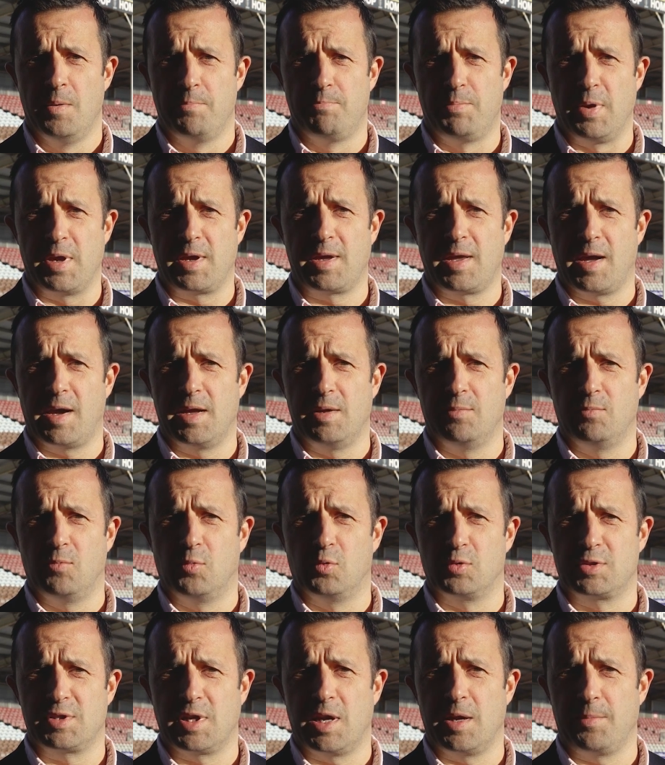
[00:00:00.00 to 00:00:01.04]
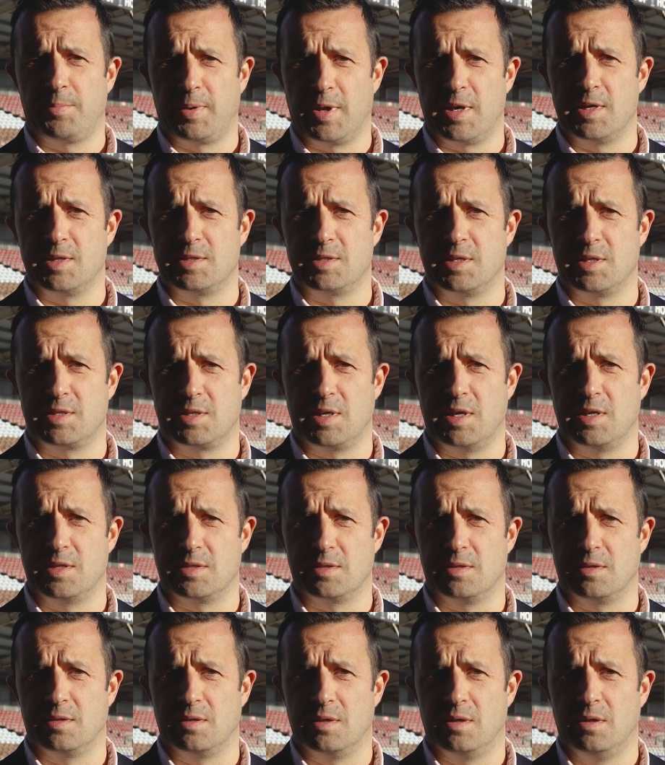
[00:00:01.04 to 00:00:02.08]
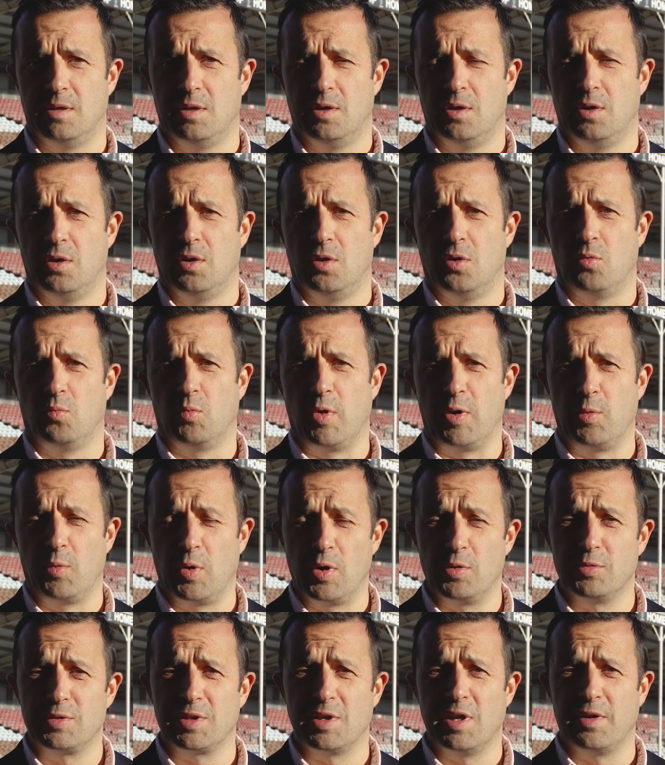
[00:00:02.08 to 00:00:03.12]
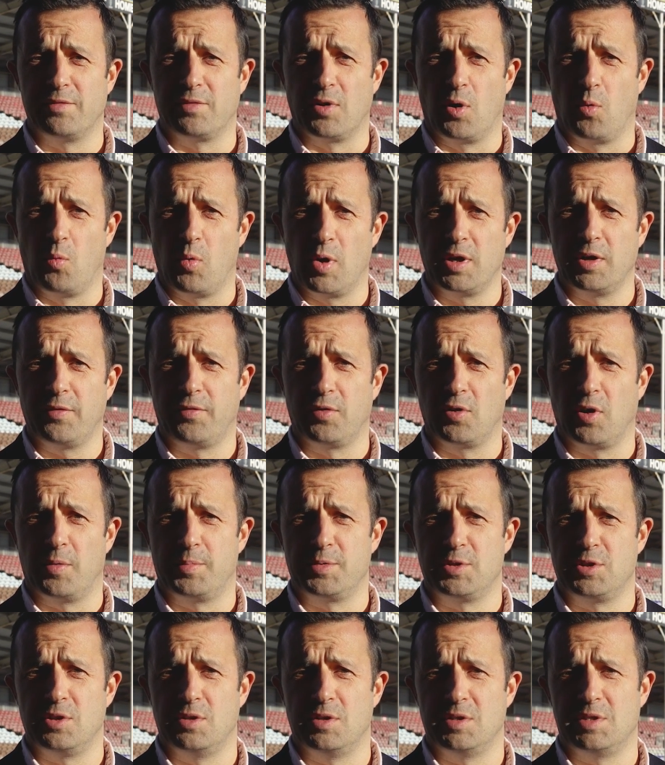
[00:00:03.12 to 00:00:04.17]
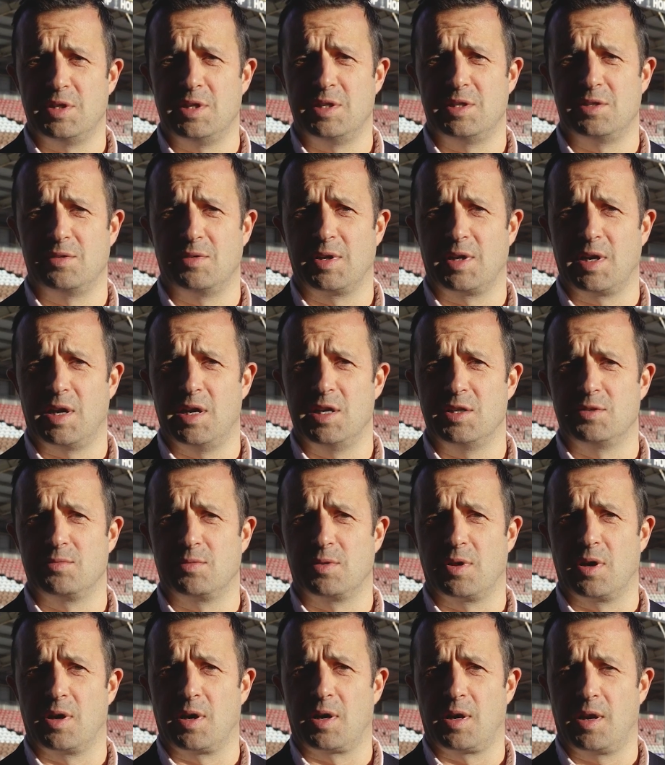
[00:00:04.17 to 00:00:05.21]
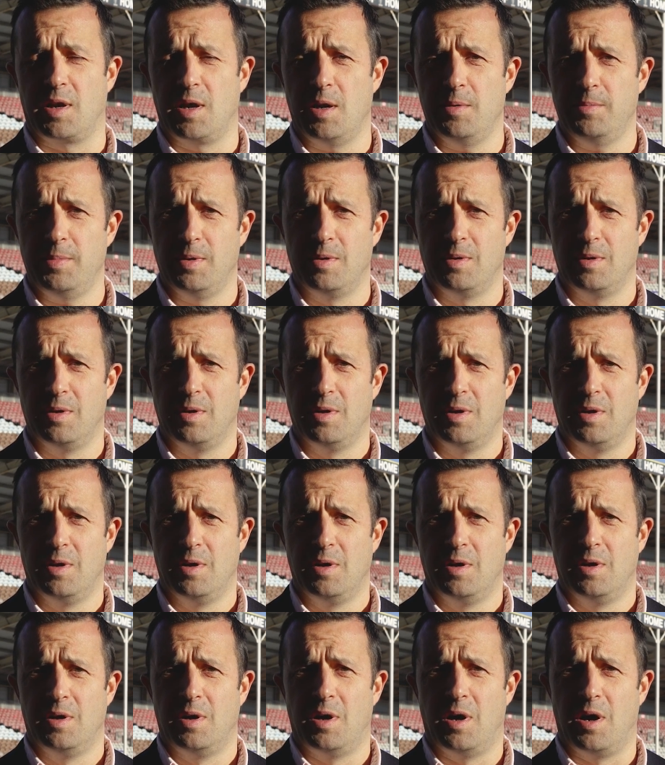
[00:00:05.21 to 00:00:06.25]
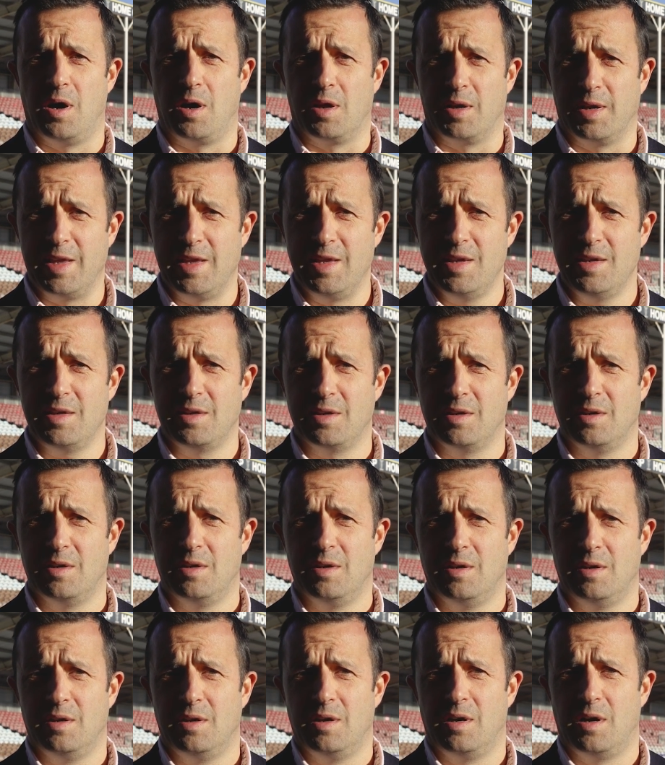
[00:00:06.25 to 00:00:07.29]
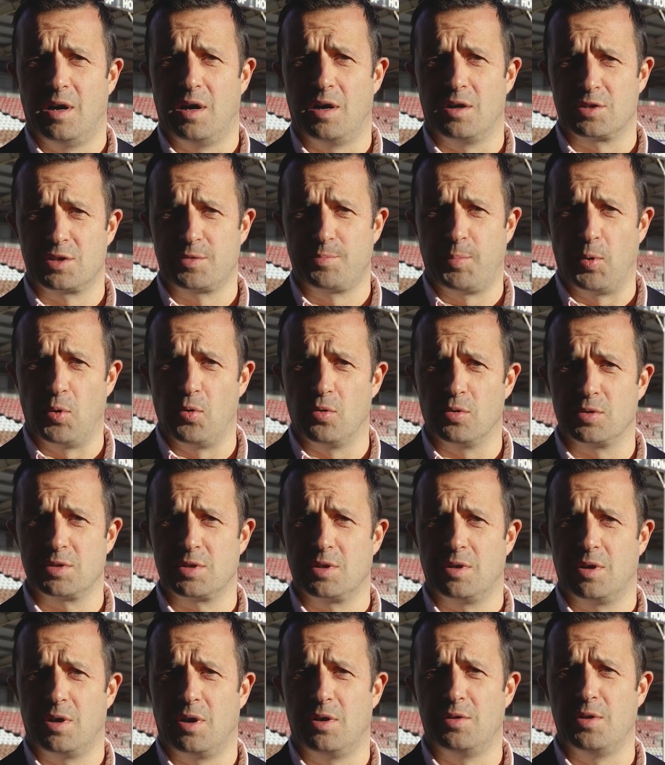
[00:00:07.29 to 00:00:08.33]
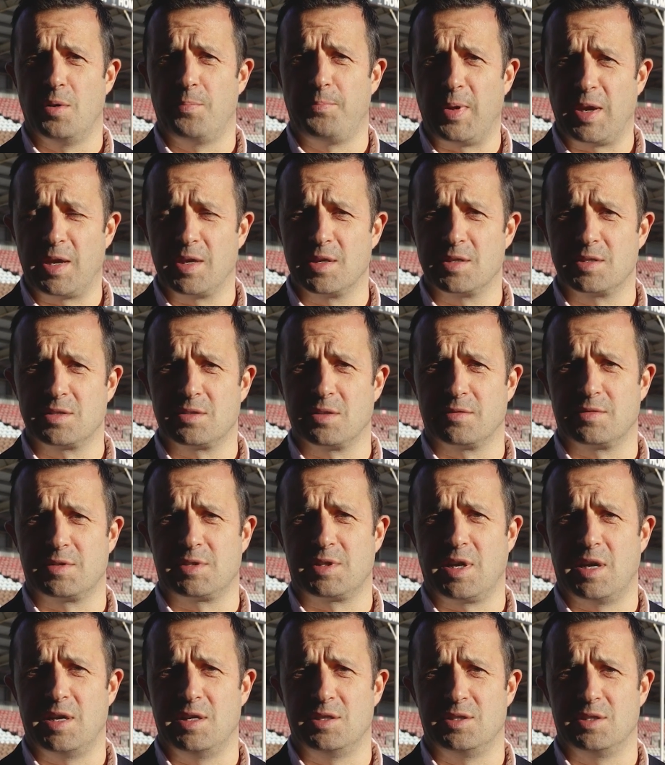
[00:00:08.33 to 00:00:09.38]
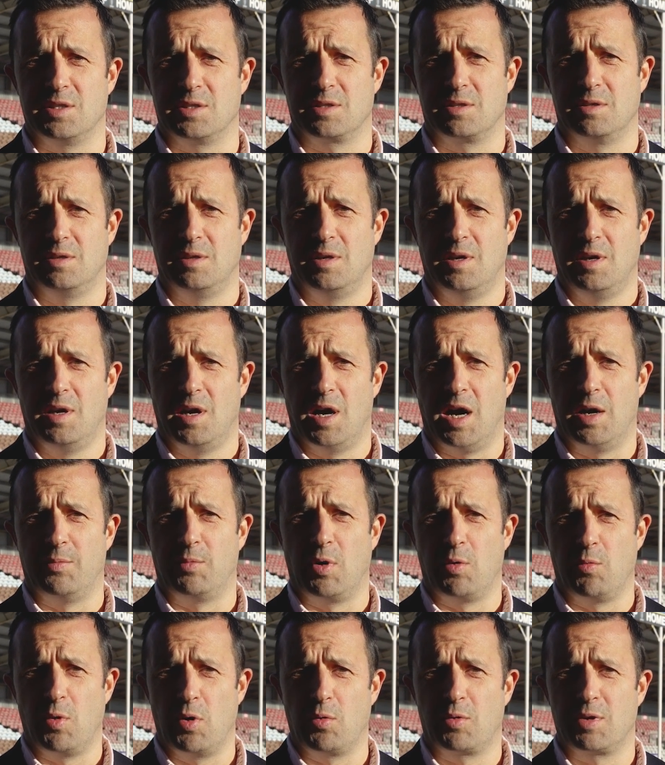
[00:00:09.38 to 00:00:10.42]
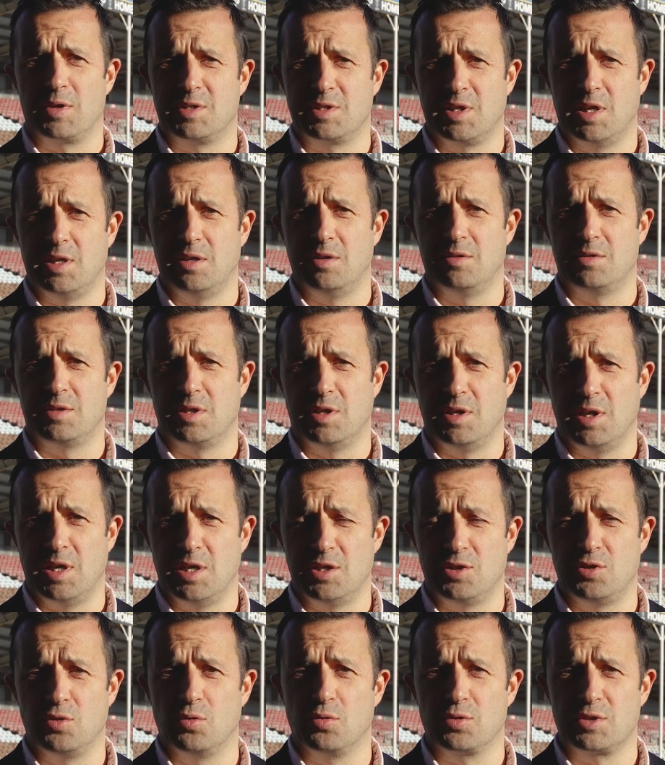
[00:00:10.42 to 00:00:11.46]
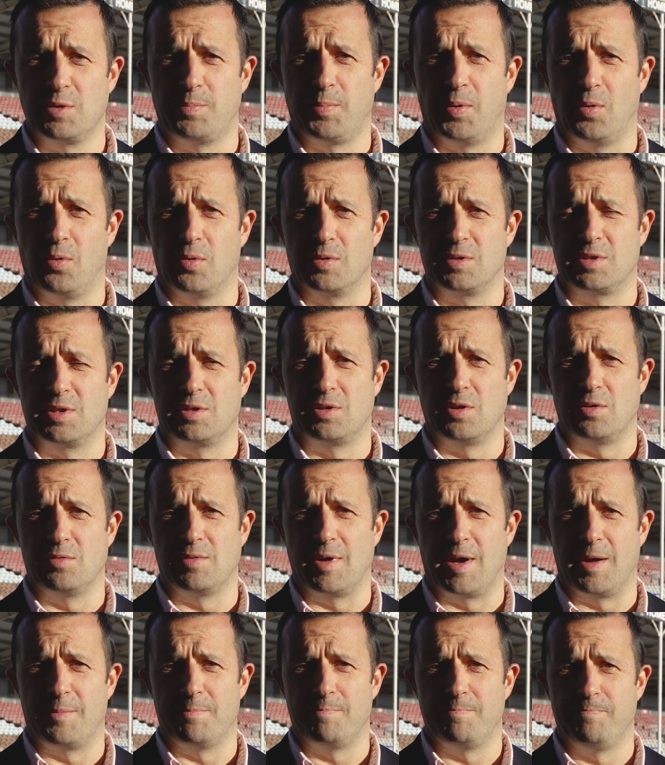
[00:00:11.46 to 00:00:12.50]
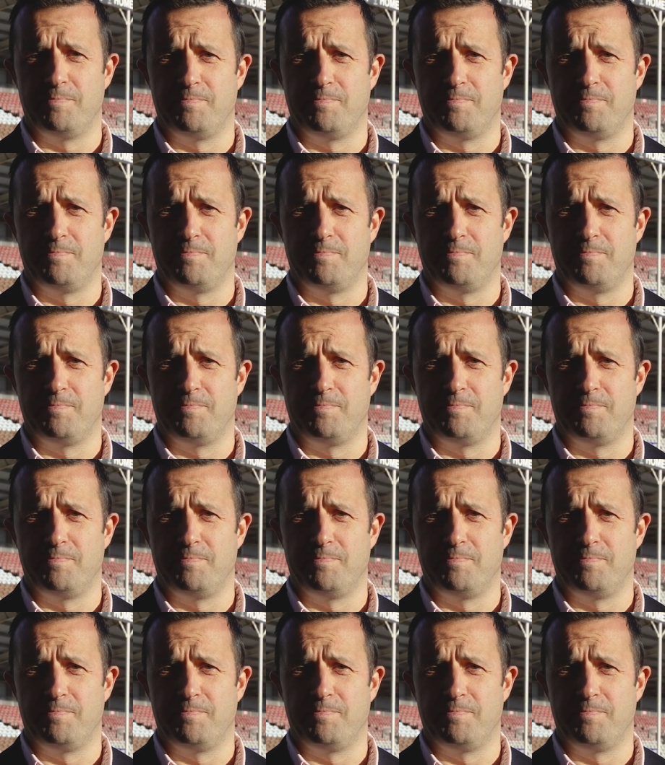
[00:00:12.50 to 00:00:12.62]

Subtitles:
Big game will take place this season. We will deliver a wonderful opportunity to engage with our club, our league, our sport on the biggest of stages, and we will continue to need your support to do that.